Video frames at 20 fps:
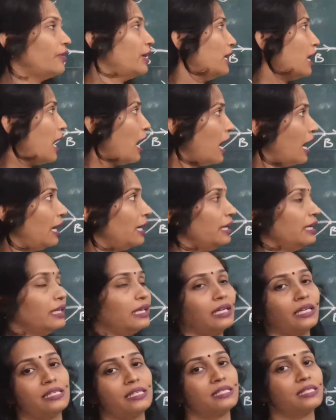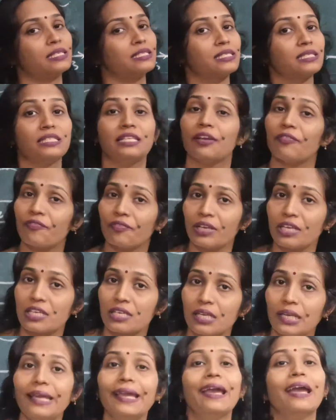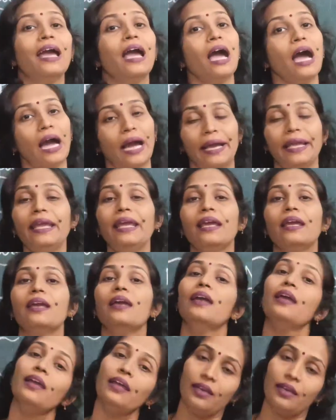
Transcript: When R increases, definitely I